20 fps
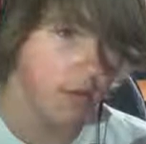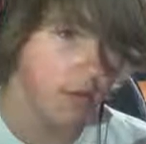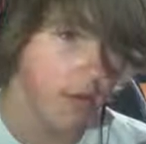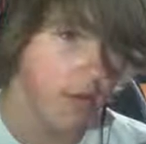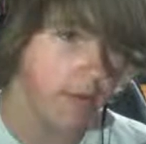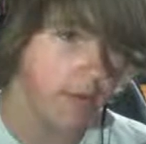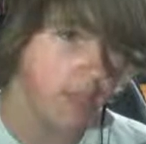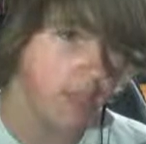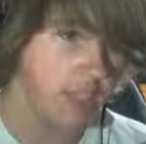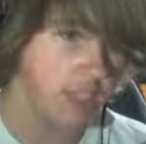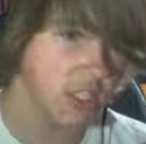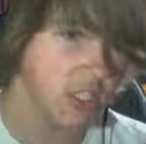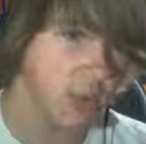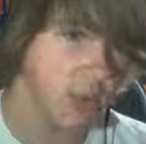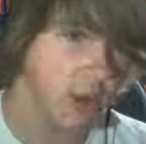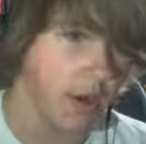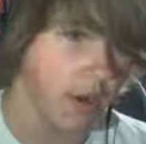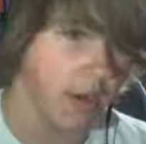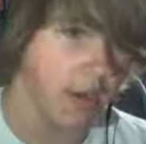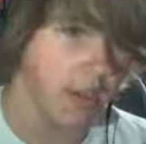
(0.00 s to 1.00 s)
Maybe that's just
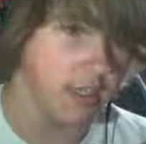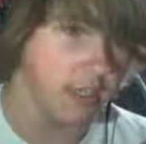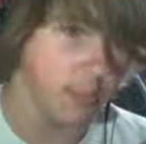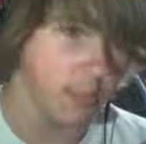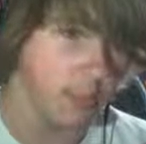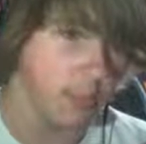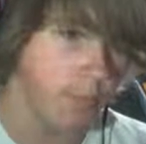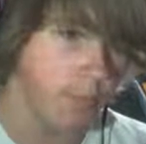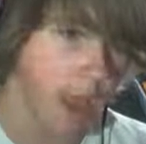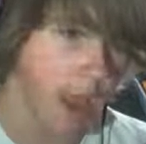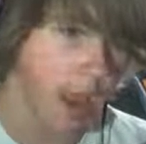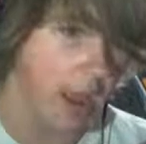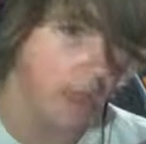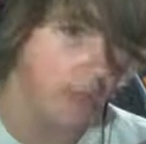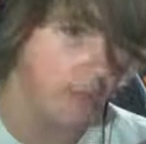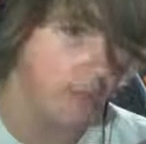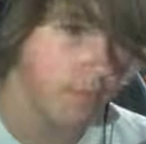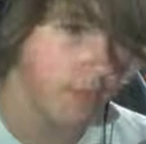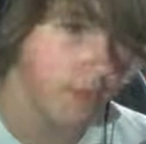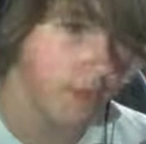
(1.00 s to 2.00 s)
what I need to do. Bah.
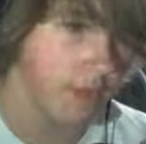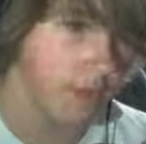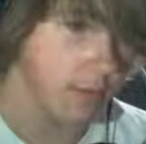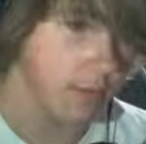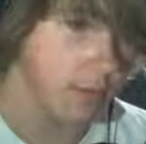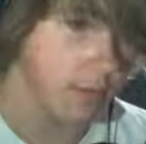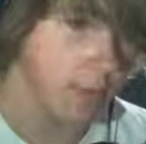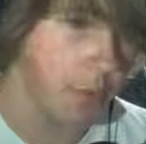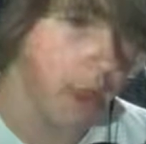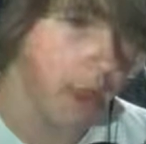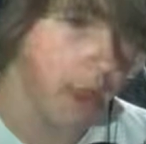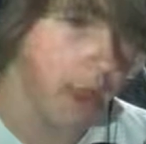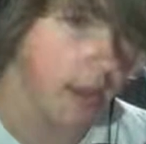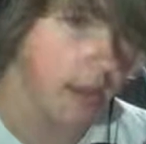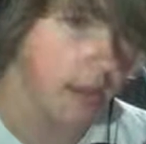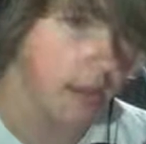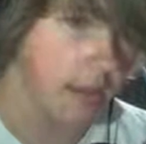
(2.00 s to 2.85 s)
Bah.